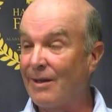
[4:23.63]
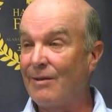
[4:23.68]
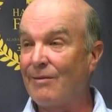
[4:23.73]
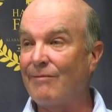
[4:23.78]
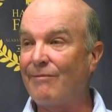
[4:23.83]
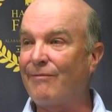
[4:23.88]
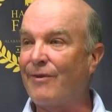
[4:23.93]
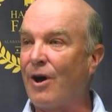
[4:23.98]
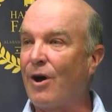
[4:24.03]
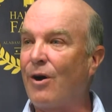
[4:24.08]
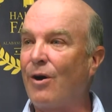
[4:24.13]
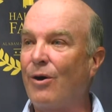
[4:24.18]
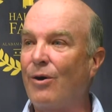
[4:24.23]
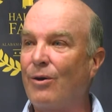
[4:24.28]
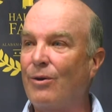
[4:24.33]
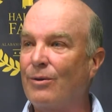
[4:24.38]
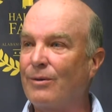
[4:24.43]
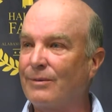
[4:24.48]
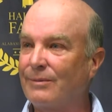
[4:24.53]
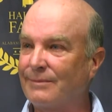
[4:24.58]

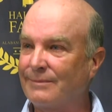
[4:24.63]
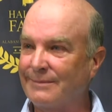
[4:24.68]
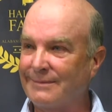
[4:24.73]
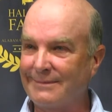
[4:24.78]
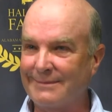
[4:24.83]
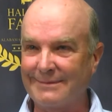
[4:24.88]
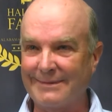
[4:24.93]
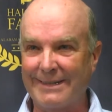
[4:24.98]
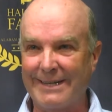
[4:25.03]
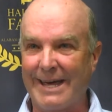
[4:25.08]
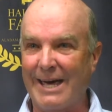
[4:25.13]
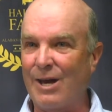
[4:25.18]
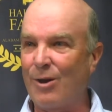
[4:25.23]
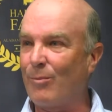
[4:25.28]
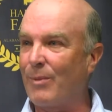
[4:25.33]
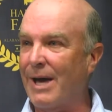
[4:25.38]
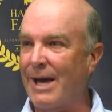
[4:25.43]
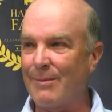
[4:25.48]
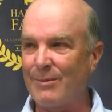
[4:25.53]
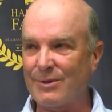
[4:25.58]
fall in
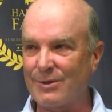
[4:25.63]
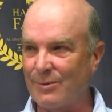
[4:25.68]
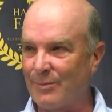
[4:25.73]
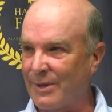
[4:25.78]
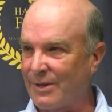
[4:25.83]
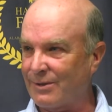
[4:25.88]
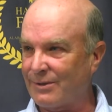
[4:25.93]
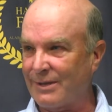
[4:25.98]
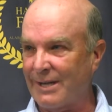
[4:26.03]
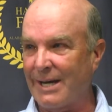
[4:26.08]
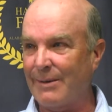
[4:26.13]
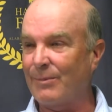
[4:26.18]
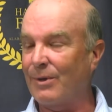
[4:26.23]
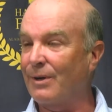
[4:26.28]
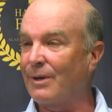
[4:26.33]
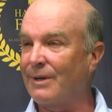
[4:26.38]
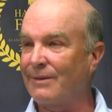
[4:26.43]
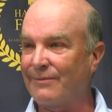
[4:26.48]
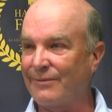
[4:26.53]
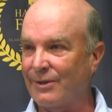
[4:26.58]
Alabama is the best time to
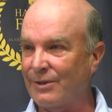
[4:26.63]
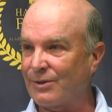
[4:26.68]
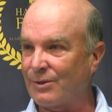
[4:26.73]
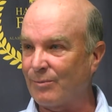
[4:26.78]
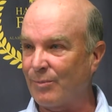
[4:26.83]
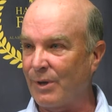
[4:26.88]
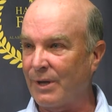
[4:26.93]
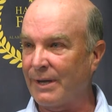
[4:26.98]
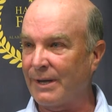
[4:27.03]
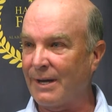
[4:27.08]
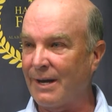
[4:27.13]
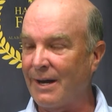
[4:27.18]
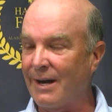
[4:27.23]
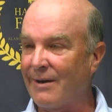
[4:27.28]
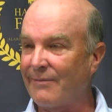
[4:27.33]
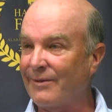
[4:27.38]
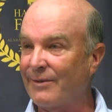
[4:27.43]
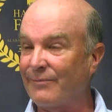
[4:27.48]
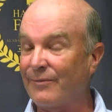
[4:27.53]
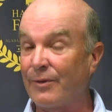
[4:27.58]
hunt, fish, and play
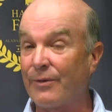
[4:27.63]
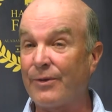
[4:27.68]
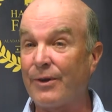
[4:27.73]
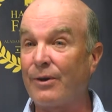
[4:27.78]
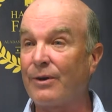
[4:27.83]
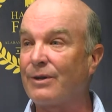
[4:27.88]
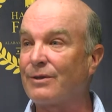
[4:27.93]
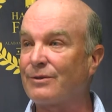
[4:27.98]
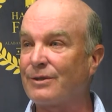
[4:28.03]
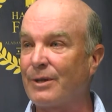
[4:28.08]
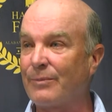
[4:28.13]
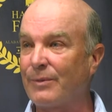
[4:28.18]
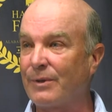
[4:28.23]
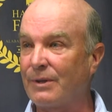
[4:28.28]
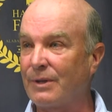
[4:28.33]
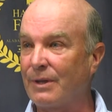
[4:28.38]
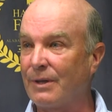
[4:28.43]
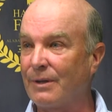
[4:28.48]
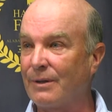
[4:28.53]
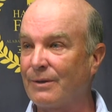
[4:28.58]
golf. And for
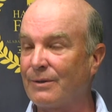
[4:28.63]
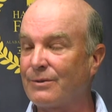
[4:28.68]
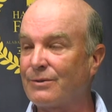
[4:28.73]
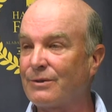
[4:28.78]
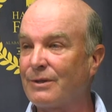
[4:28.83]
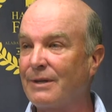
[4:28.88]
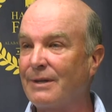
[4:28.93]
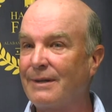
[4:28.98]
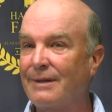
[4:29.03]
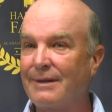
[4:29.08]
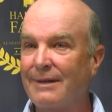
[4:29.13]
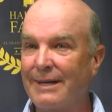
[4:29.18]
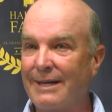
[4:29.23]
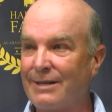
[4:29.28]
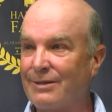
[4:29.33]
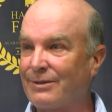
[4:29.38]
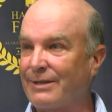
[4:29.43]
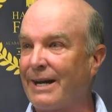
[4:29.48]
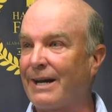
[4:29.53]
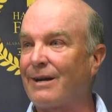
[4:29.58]
30-something years,
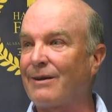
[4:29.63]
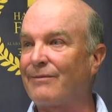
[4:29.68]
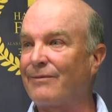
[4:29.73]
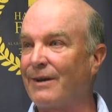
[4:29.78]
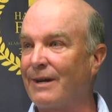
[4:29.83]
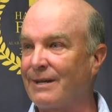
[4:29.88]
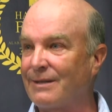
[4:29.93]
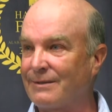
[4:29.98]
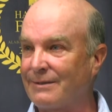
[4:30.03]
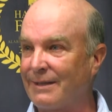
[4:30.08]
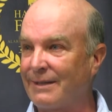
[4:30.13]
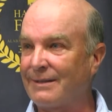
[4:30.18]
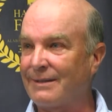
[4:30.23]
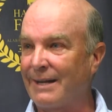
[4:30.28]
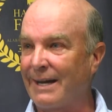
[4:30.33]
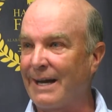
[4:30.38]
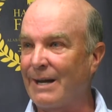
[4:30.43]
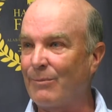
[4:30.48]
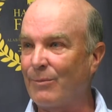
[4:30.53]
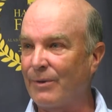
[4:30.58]
he sacrificed that
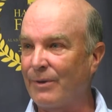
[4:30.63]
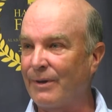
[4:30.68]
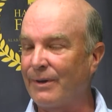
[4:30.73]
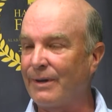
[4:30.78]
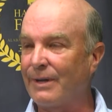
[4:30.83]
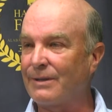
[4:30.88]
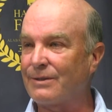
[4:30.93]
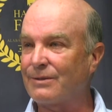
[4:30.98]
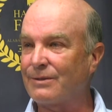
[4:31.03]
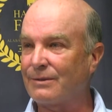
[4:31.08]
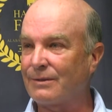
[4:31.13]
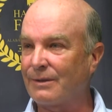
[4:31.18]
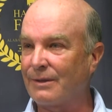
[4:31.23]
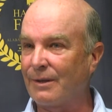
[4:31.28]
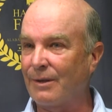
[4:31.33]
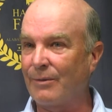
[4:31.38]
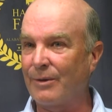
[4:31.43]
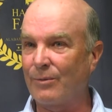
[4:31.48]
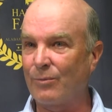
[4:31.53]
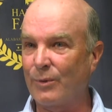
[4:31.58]
time with us,
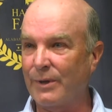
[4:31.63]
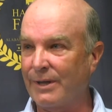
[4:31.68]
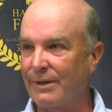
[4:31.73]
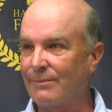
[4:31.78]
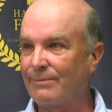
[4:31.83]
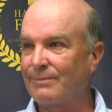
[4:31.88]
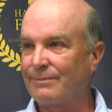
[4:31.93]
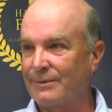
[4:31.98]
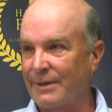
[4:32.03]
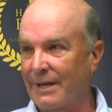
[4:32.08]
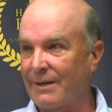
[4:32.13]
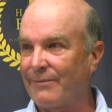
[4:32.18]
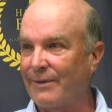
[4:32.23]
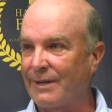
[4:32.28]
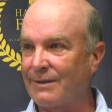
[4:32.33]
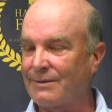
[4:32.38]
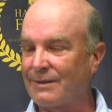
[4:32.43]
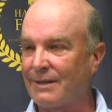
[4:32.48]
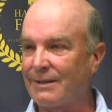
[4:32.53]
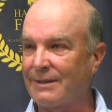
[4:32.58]
and we
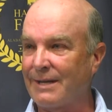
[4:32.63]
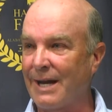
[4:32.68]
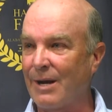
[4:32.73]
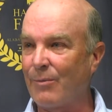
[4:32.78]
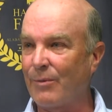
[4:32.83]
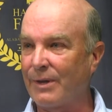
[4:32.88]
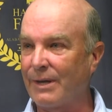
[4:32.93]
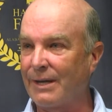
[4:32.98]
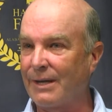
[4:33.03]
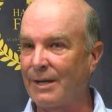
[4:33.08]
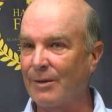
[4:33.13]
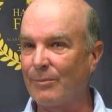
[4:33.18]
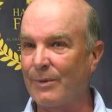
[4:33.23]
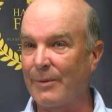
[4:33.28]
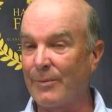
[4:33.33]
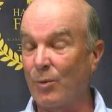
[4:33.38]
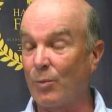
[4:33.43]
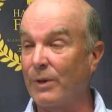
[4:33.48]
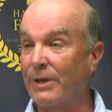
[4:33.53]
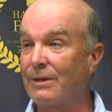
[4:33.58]
sacrificed that time with him.
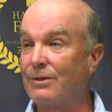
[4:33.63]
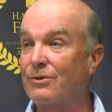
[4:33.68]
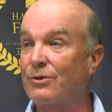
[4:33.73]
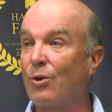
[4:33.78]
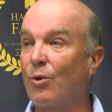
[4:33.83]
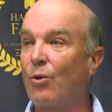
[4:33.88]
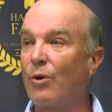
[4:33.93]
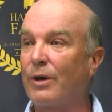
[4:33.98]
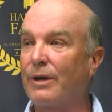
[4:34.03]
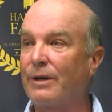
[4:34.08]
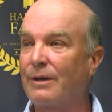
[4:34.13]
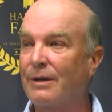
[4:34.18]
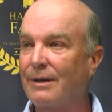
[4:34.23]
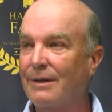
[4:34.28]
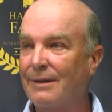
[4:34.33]
I mean, we enjoyed